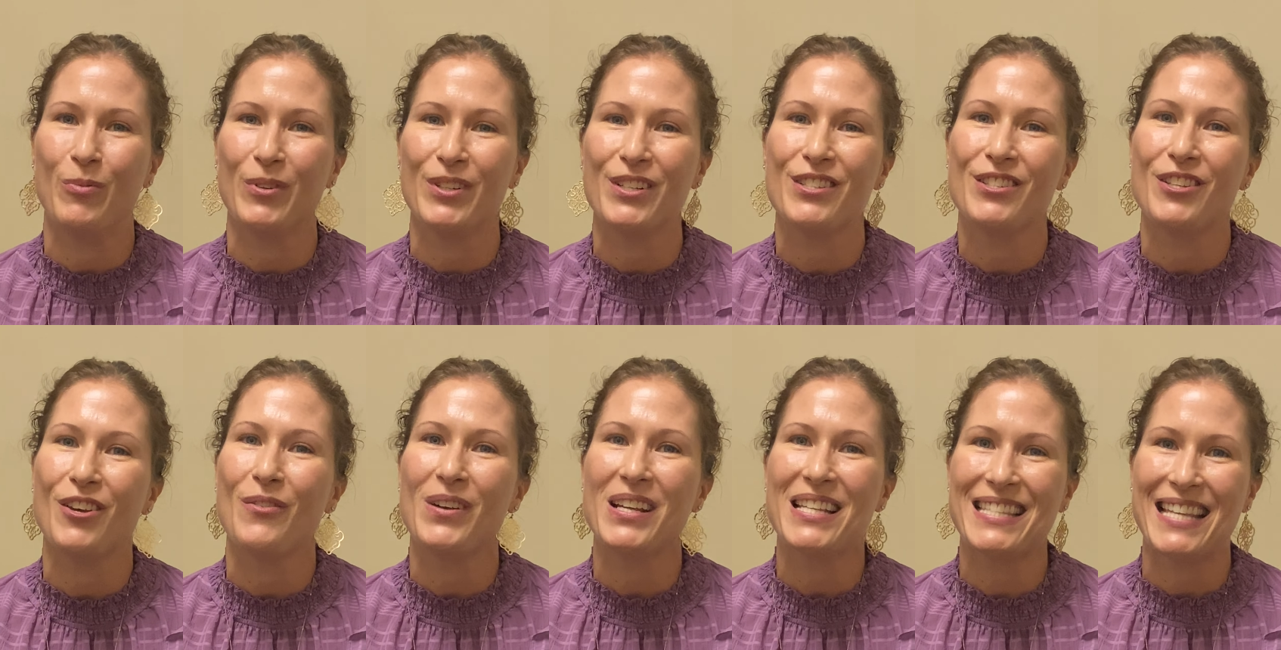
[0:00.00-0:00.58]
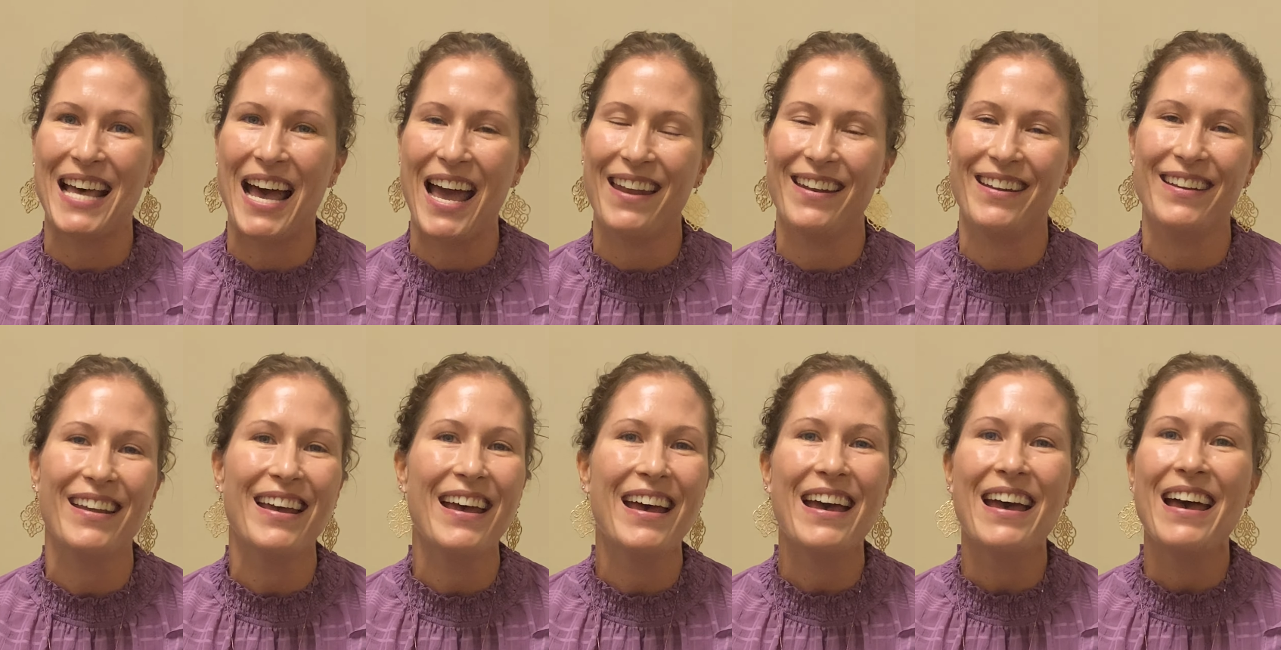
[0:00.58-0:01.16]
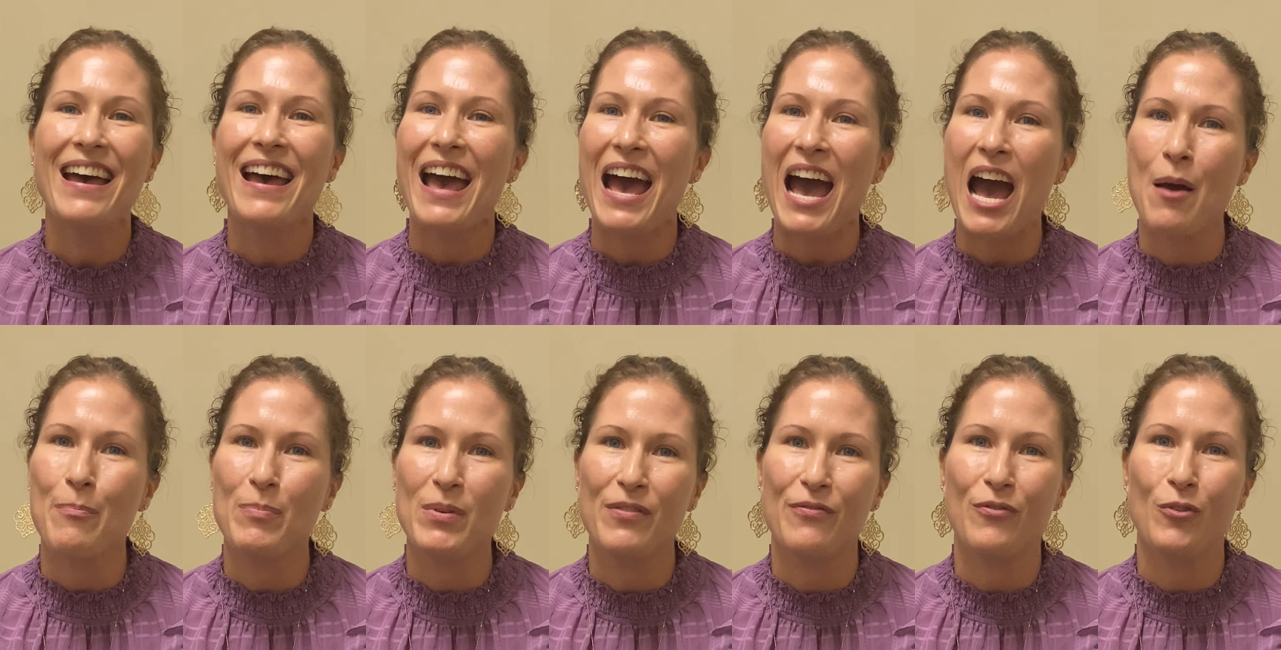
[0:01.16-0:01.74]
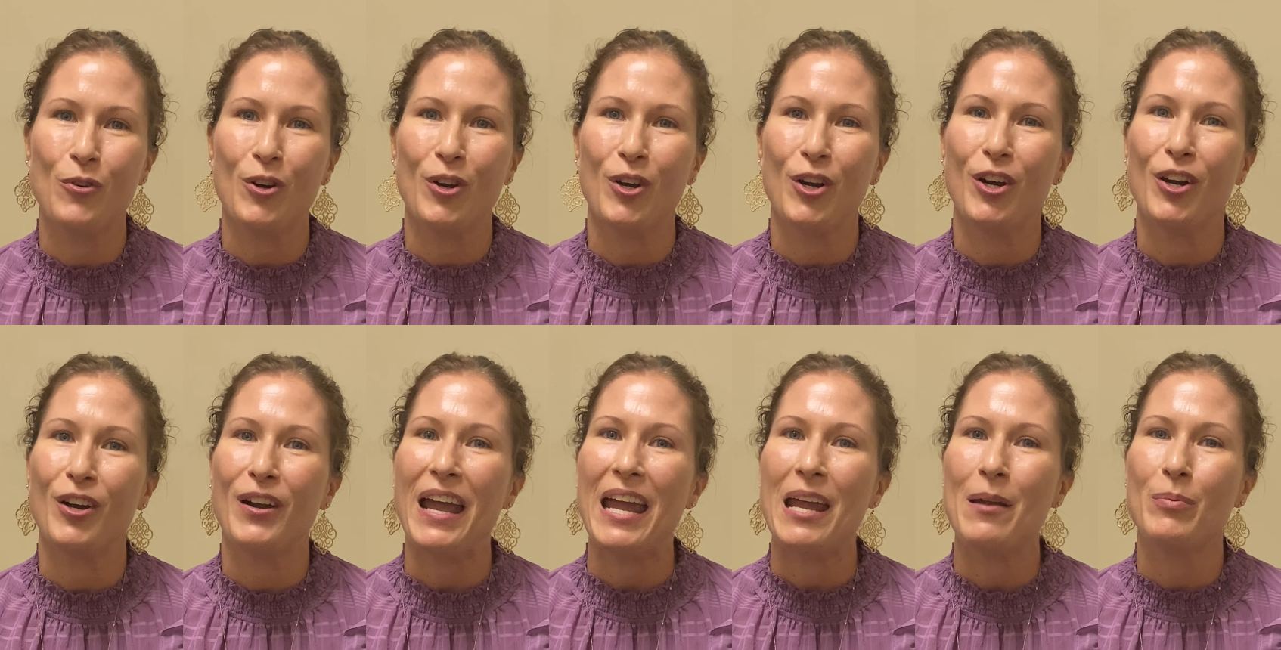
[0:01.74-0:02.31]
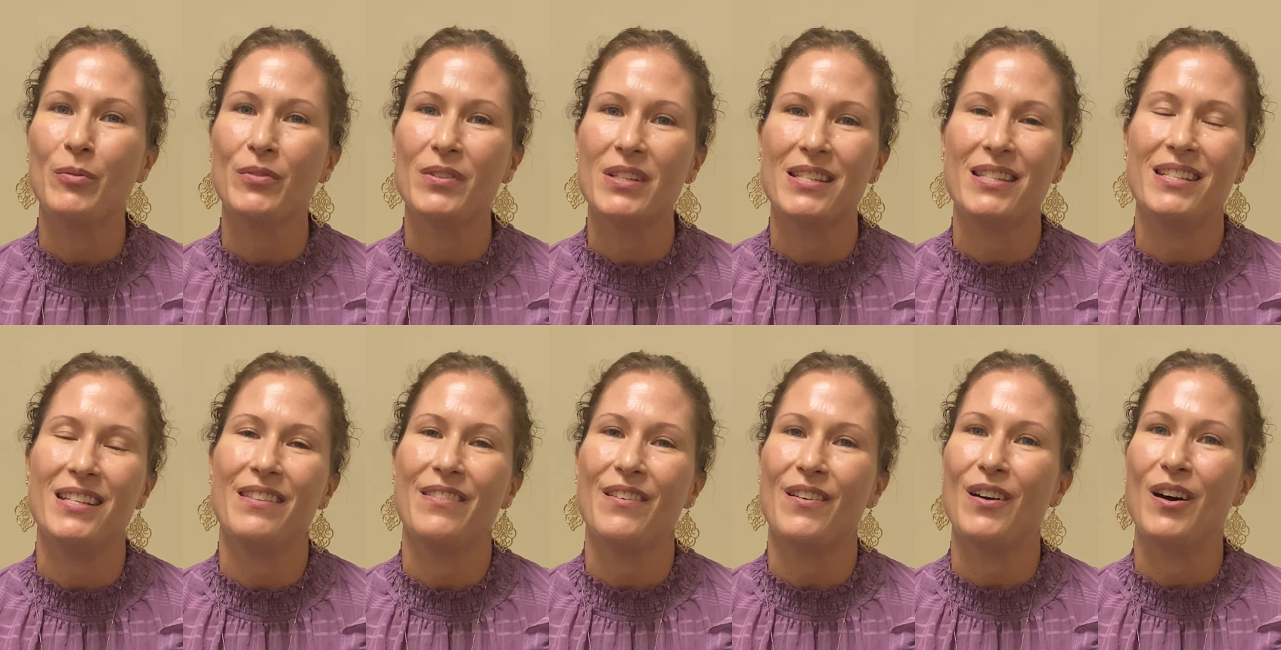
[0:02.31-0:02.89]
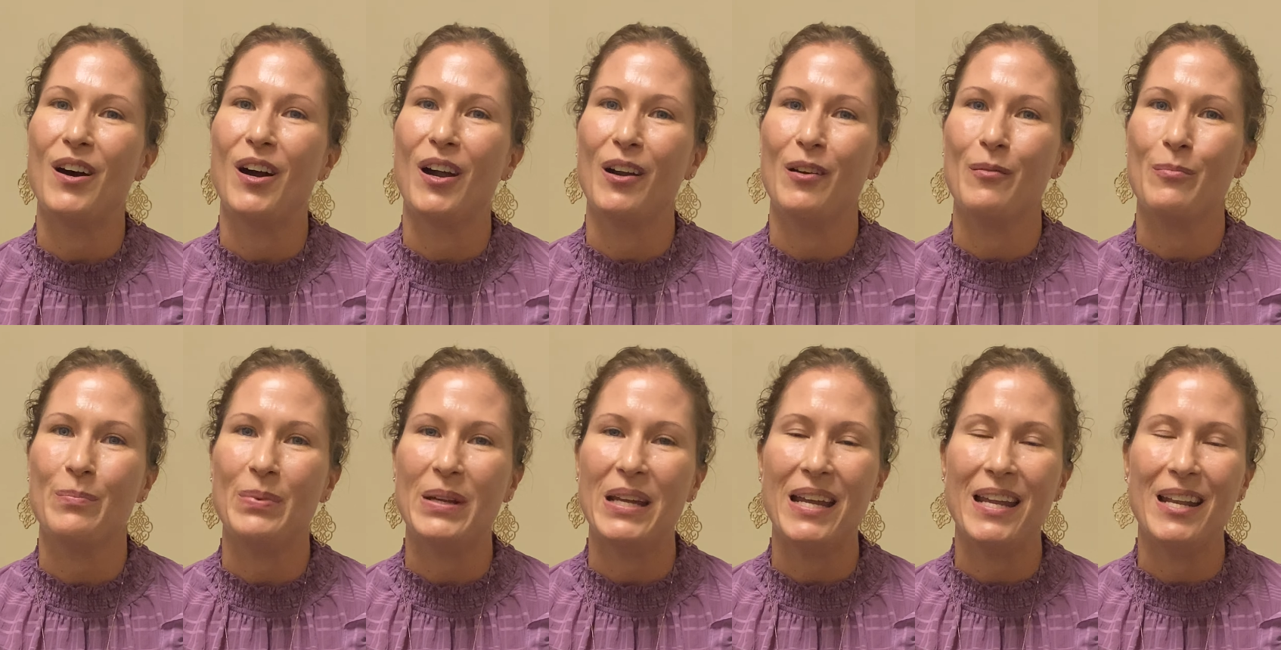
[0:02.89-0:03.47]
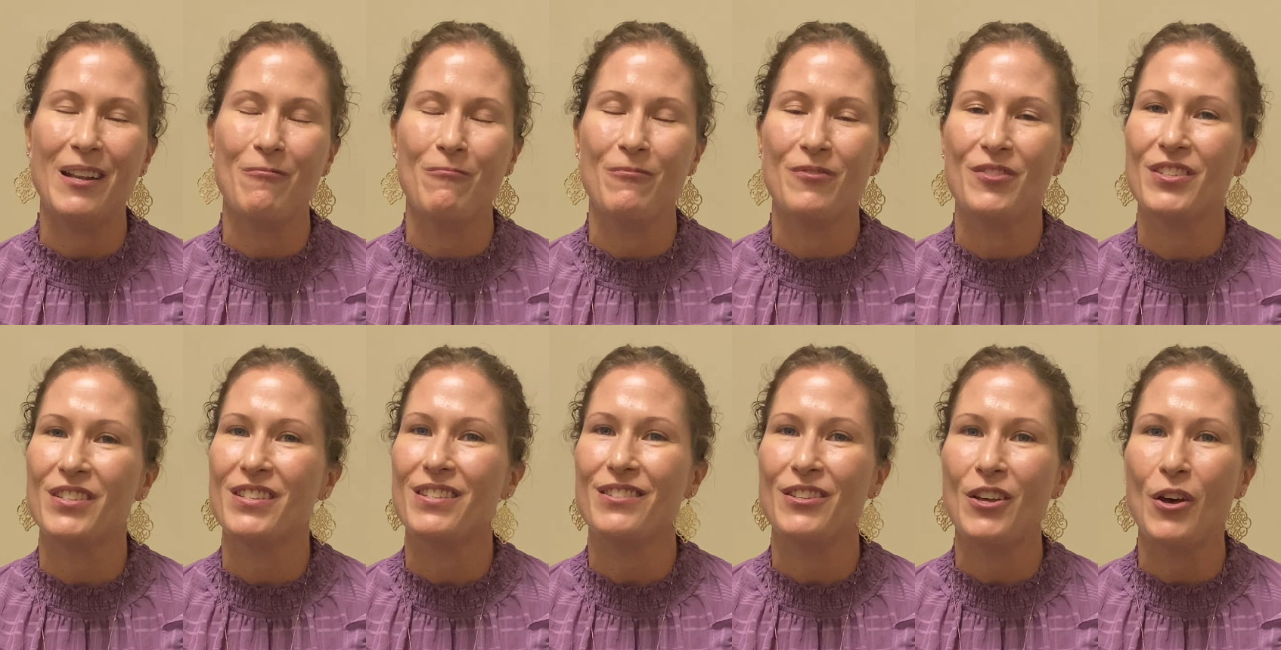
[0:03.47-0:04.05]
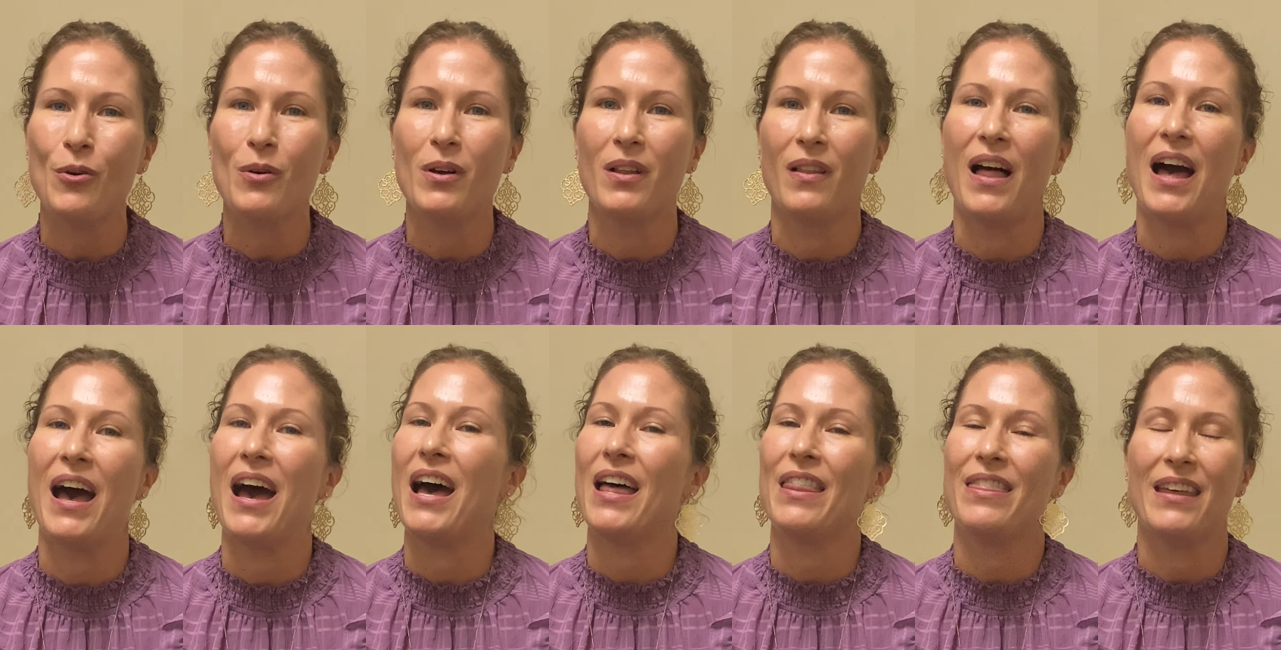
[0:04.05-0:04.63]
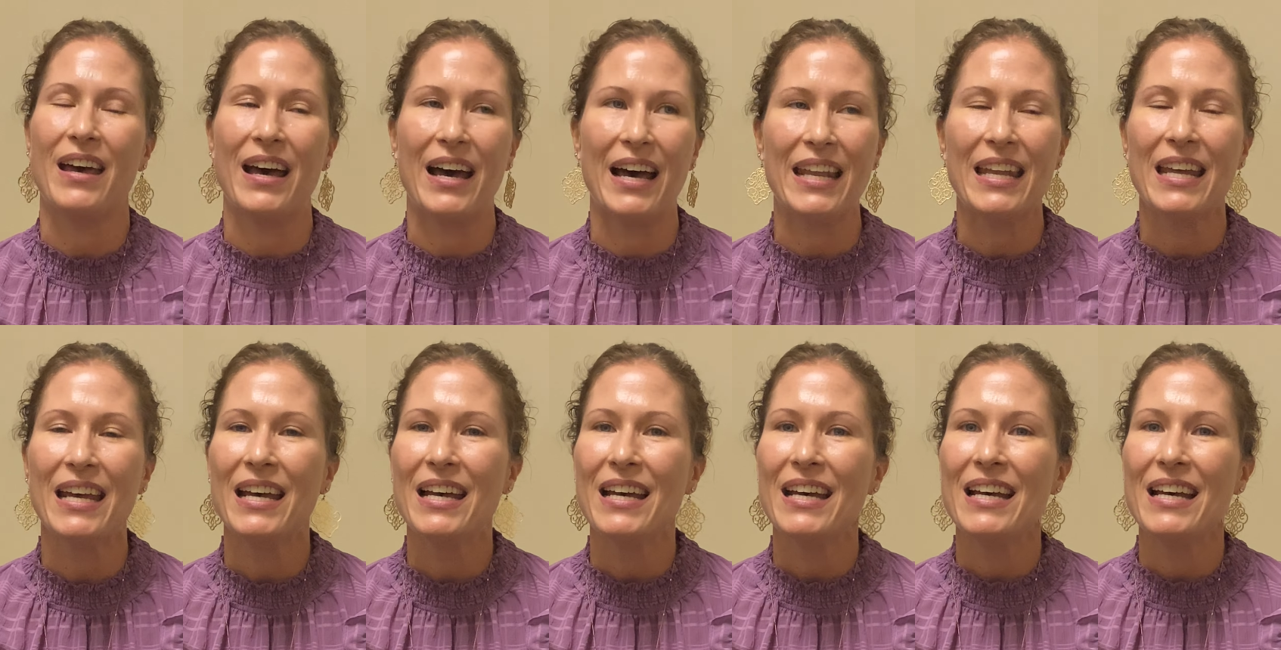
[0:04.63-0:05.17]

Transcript: We're so excited, happy for her, able to see the heartbeat. And we're just so glad that